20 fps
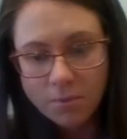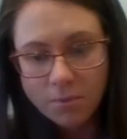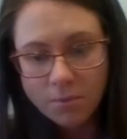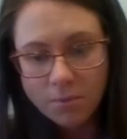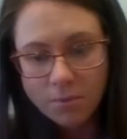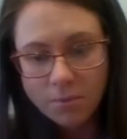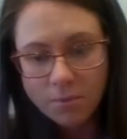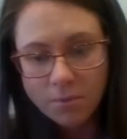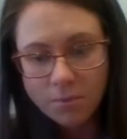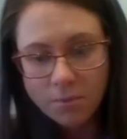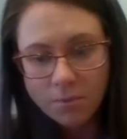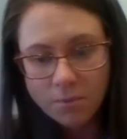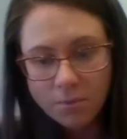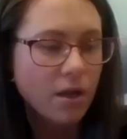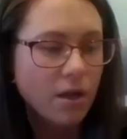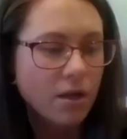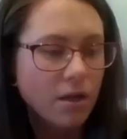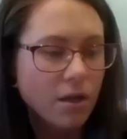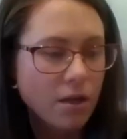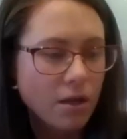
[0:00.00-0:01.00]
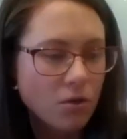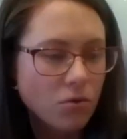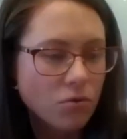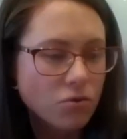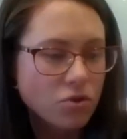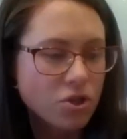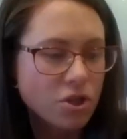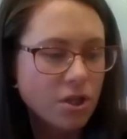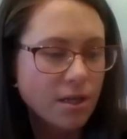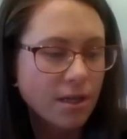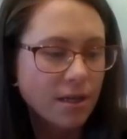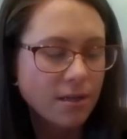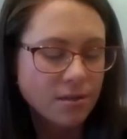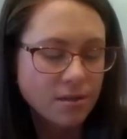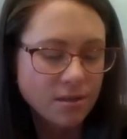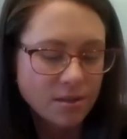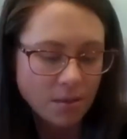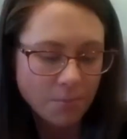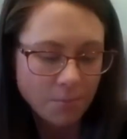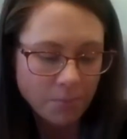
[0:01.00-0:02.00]
adjudicated on before
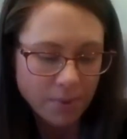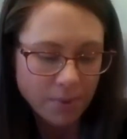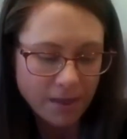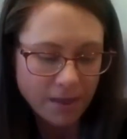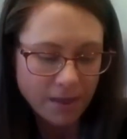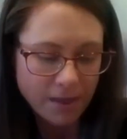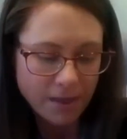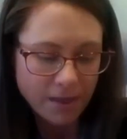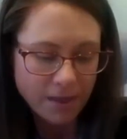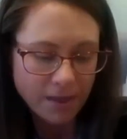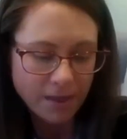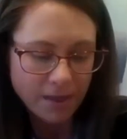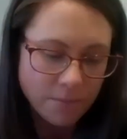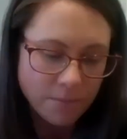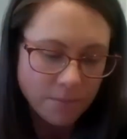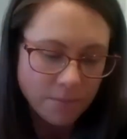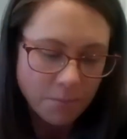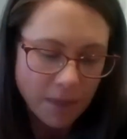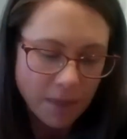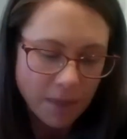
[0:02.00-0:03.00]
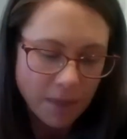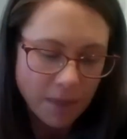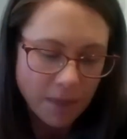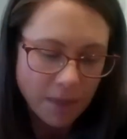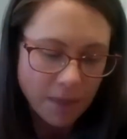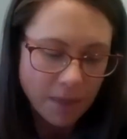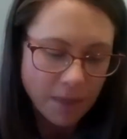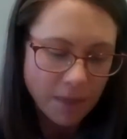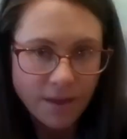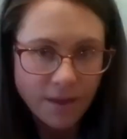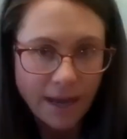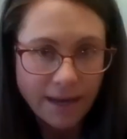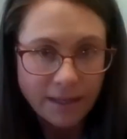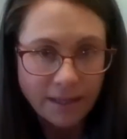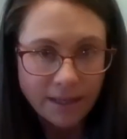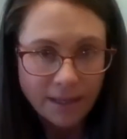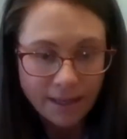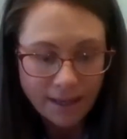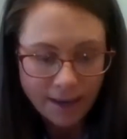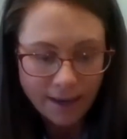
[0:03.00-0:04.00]
he or she can simply
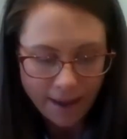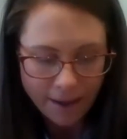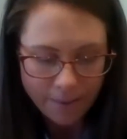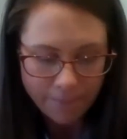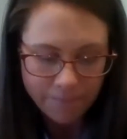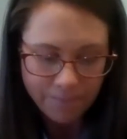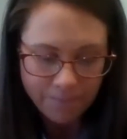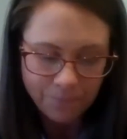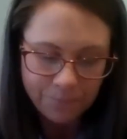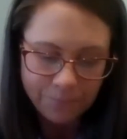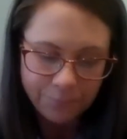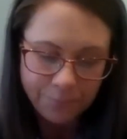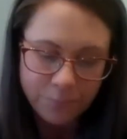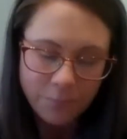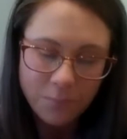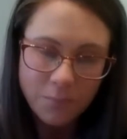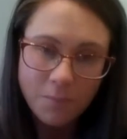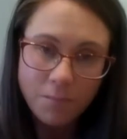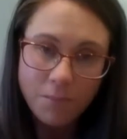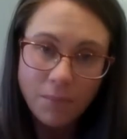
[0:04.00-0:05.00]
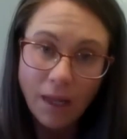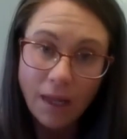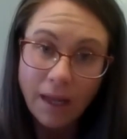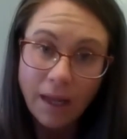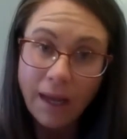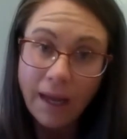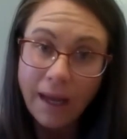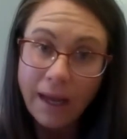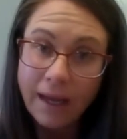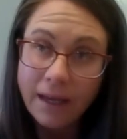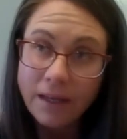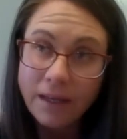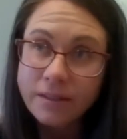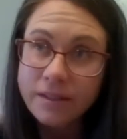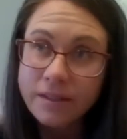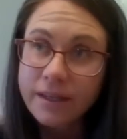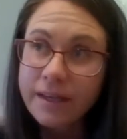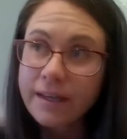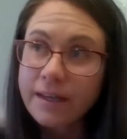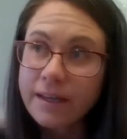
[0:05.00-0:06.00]
admit that claim.
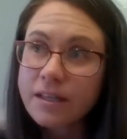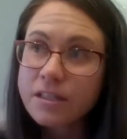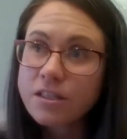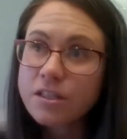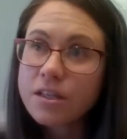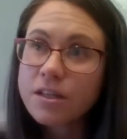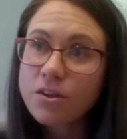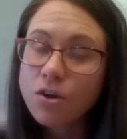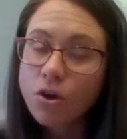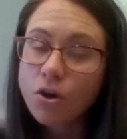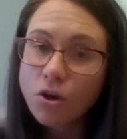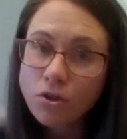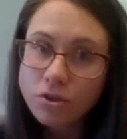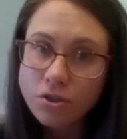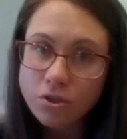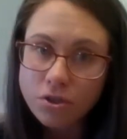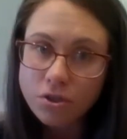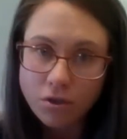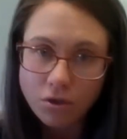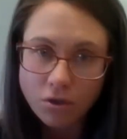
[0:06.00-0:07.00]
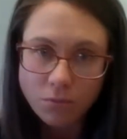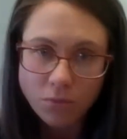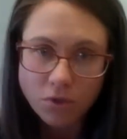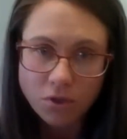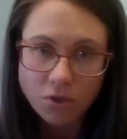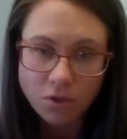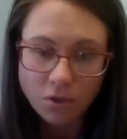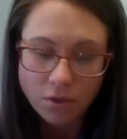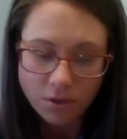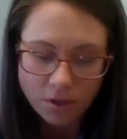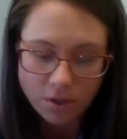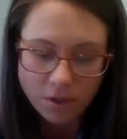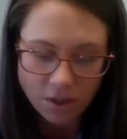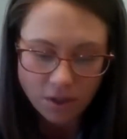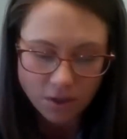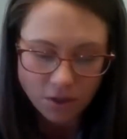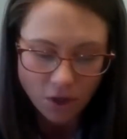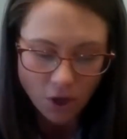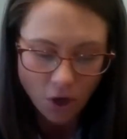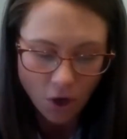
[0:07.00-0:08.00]
And it is in those
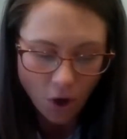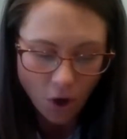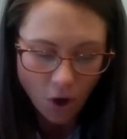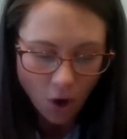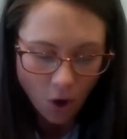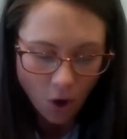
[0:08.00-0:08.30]
circumstances